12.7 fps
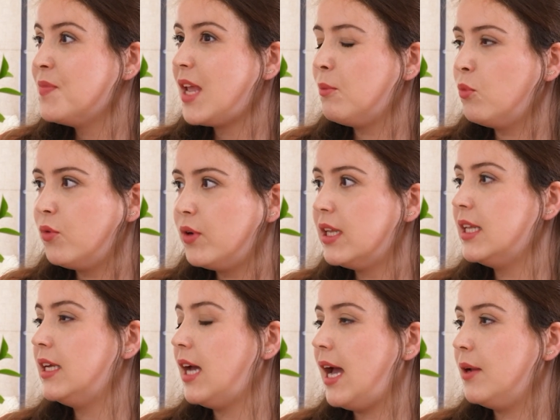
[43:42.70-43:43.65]
I'm
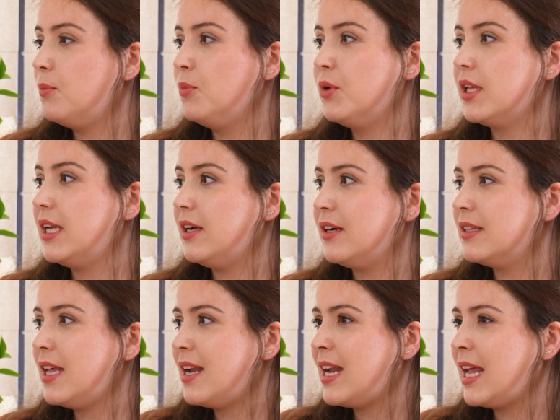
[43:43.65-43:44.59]
really
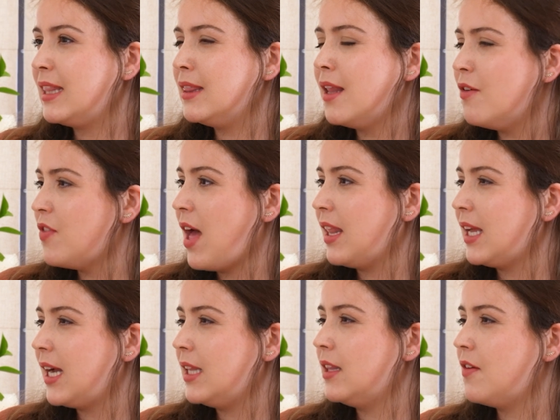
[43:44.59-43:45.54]
hearing that, and I love that.
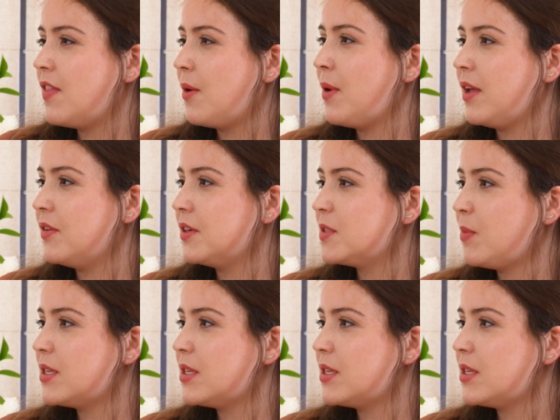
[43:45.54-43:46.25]
Like I love that way of expressing it.